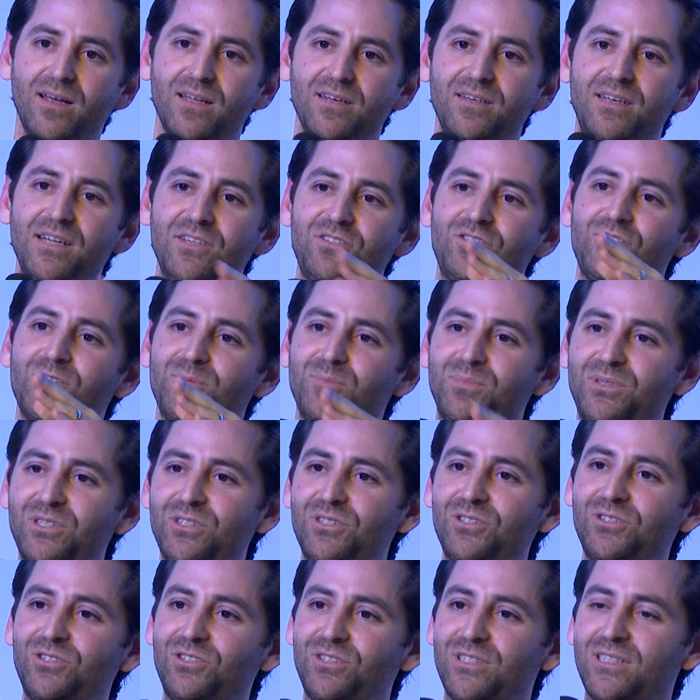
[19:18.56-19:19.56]

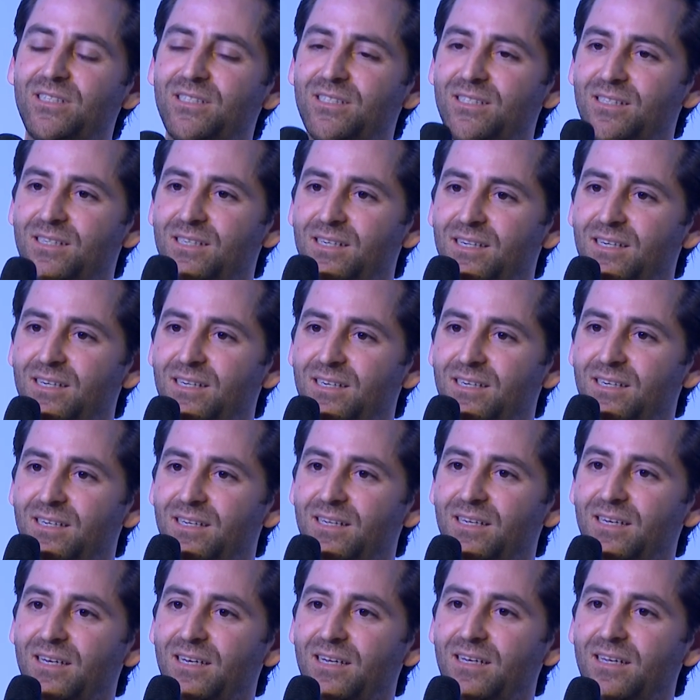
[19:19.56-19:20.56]
distribution
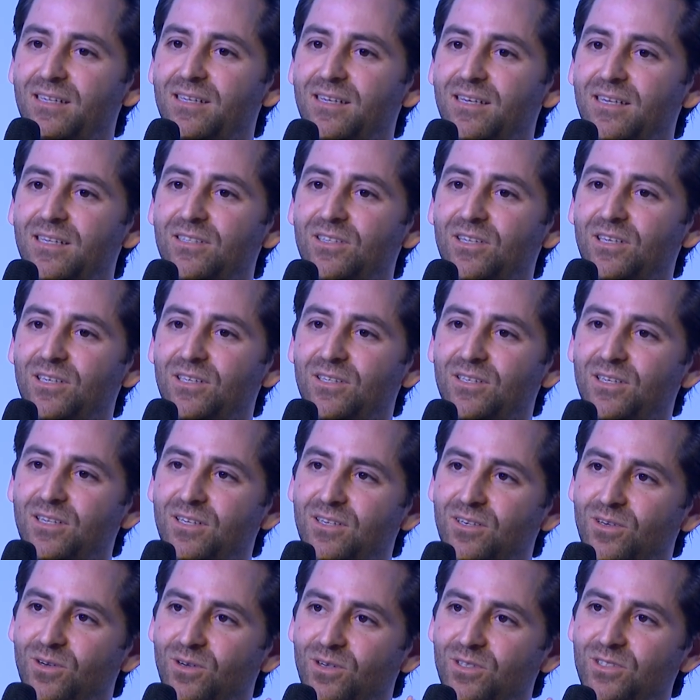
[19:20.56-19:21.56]
it
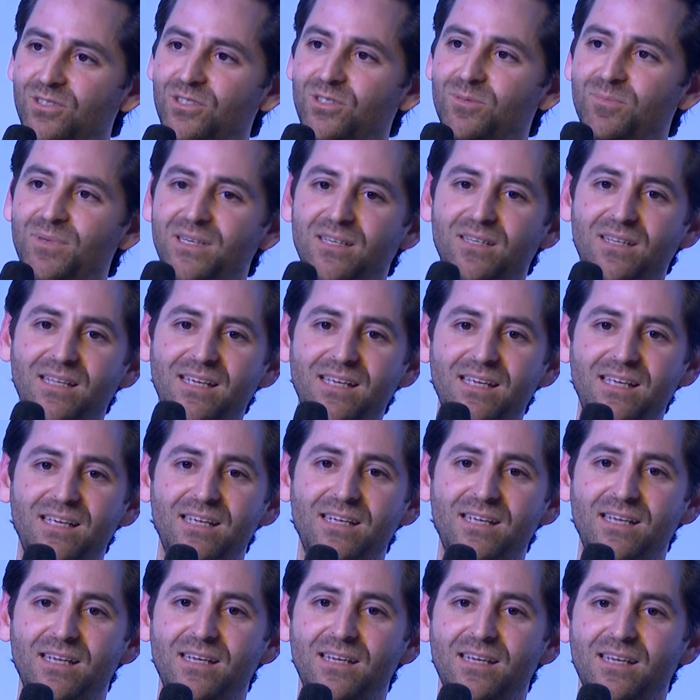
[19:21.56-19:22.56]

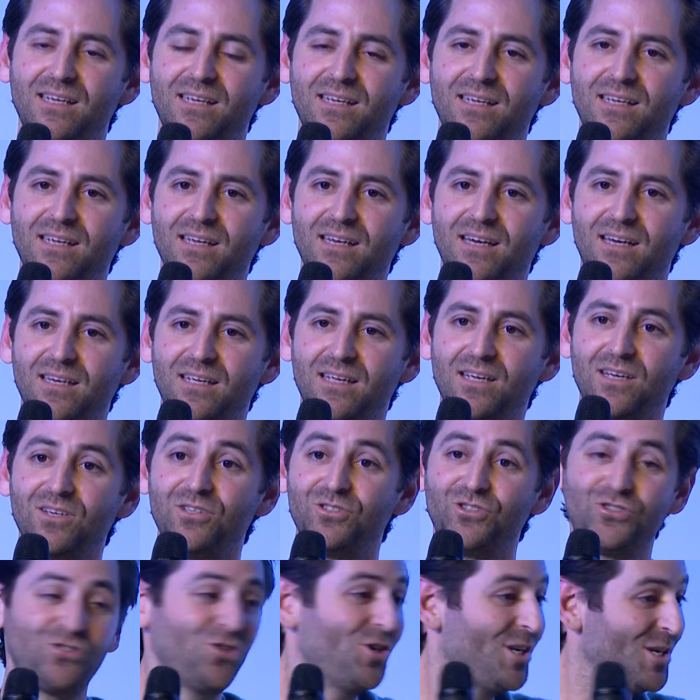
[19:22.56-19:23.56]
ultimately
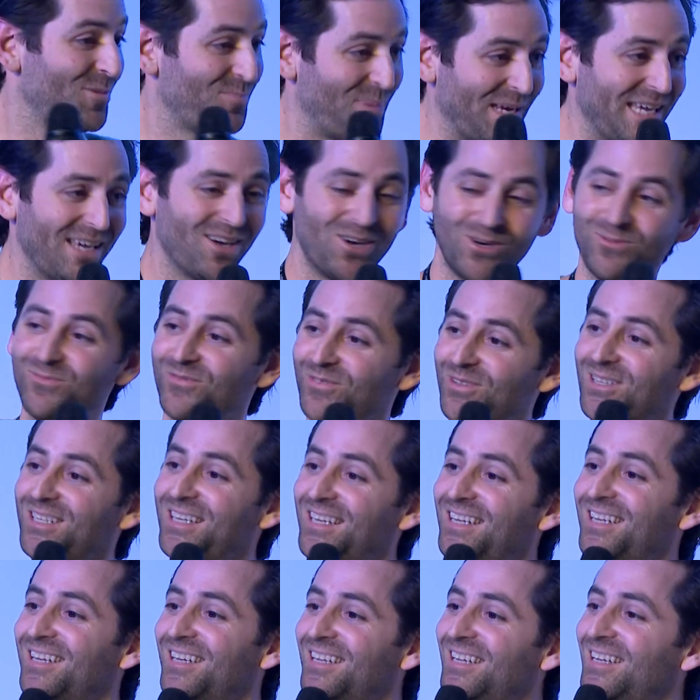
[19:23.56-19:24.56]
should be,
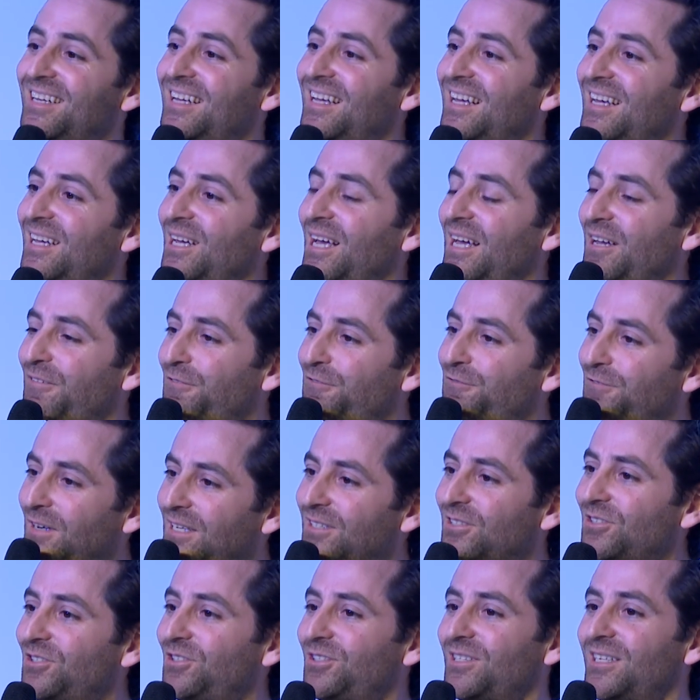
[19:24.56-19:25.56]
hopefully, a
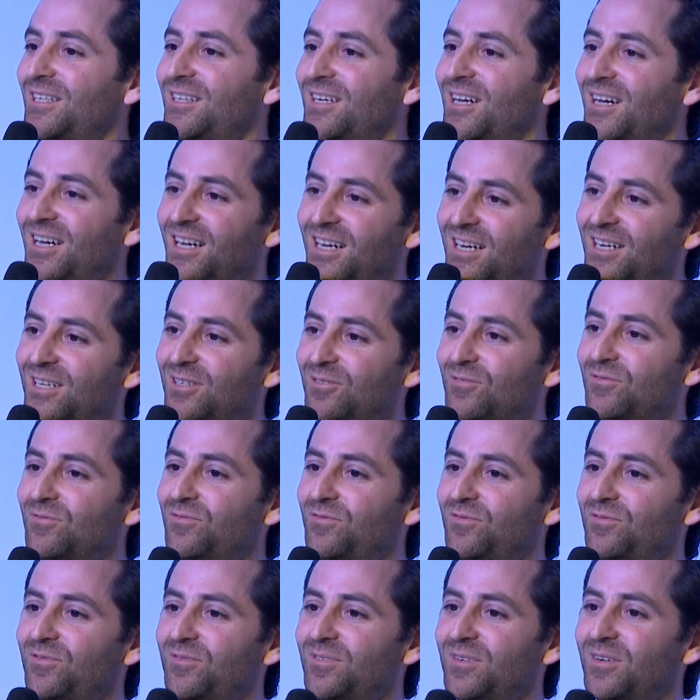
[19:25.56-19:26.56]
function
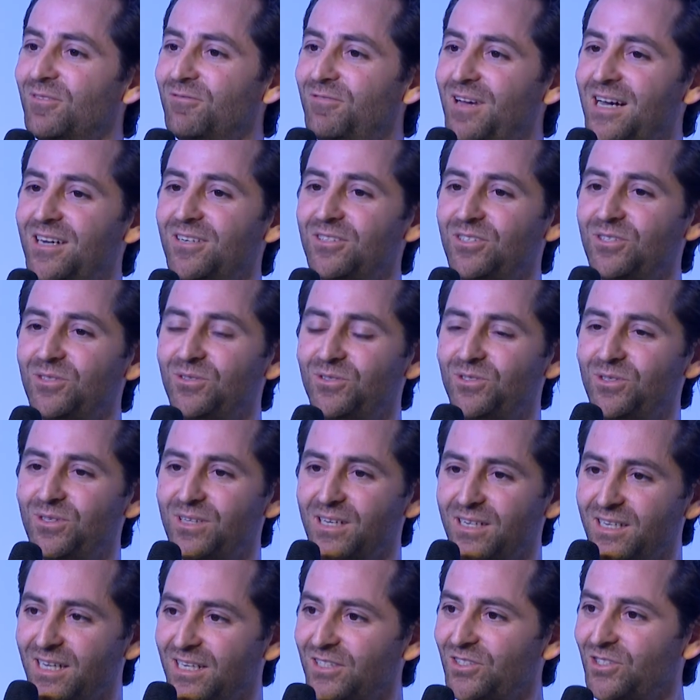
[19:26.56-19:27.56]
of value to
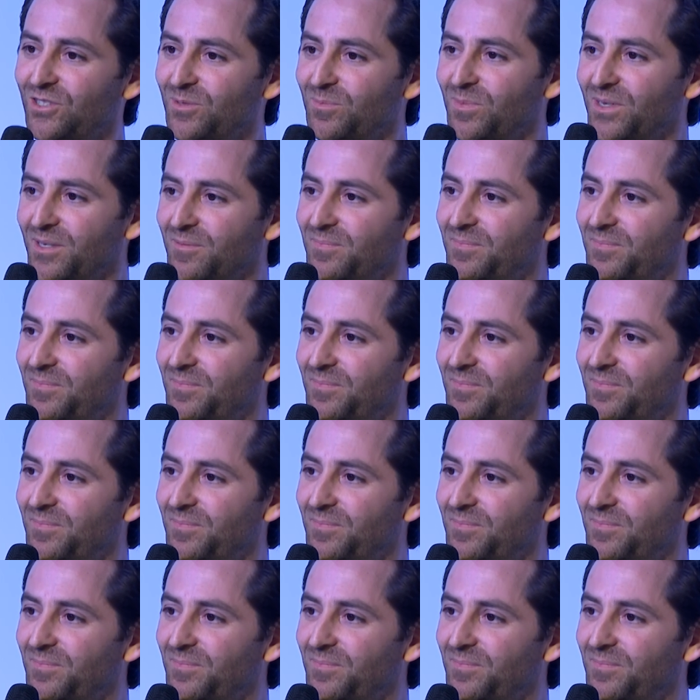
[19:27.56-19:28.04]
the customer.